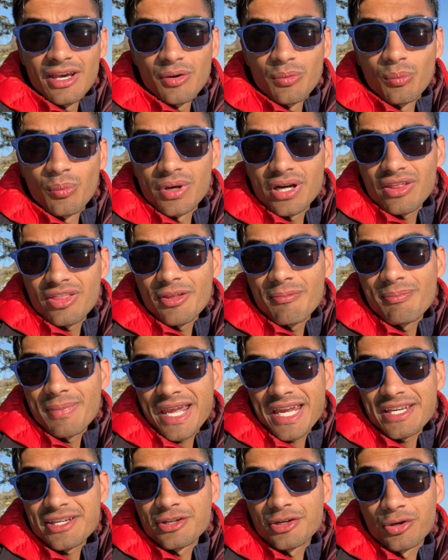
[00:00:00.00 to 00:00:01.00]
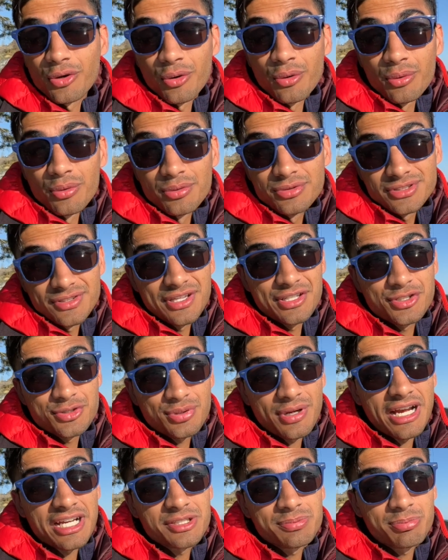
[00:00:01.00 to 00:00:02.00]
One of the main goals of the
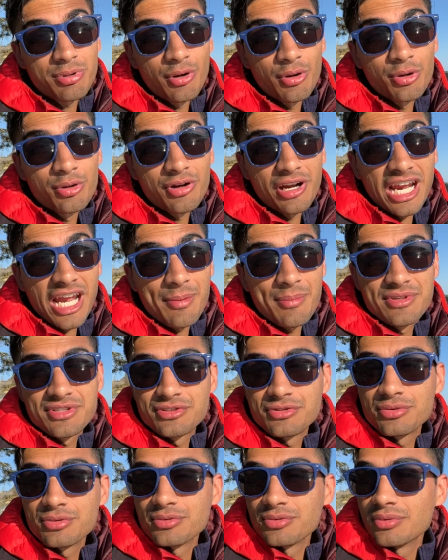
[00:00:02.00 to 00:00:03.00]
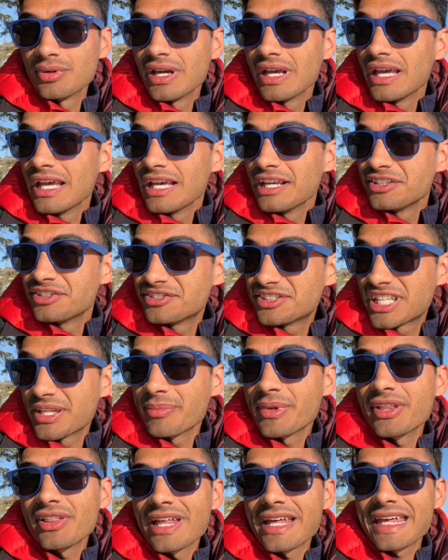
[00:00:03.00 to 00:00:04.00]
TREKS program is to
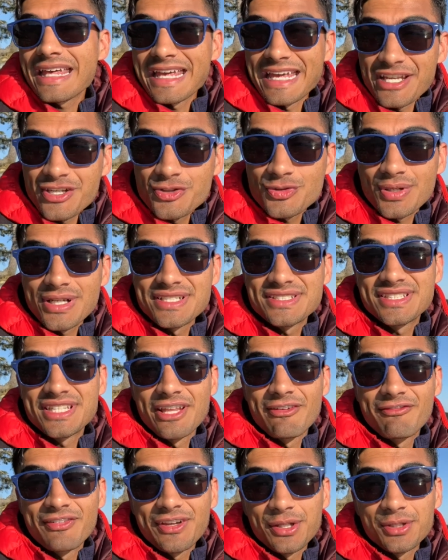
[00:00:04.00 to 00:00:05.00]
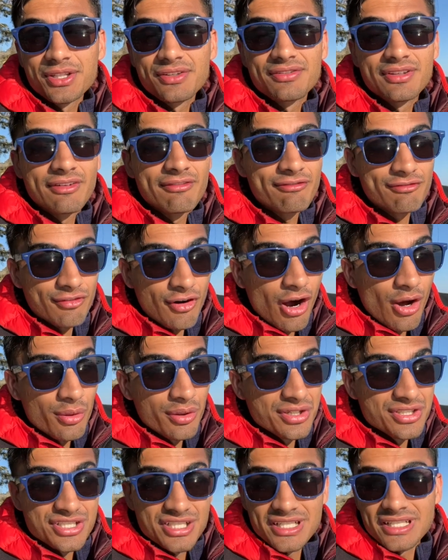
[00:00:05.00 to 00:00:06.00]
stimulate interest in the field of
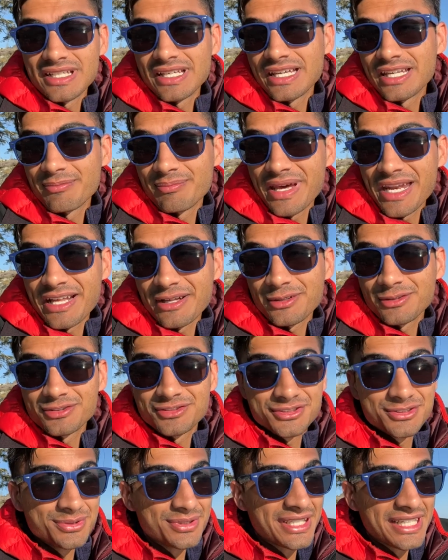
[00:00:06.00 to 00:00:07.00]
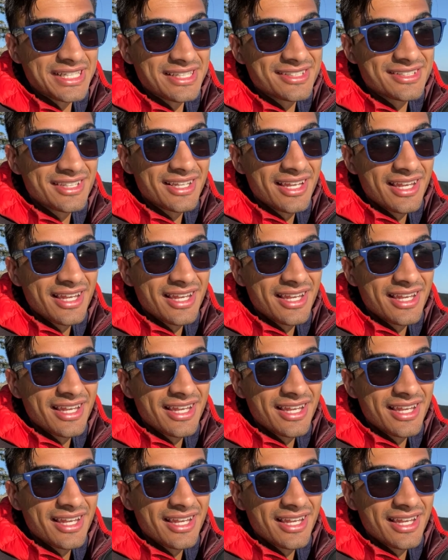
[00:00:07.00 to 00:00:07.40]
nephrology in medical students.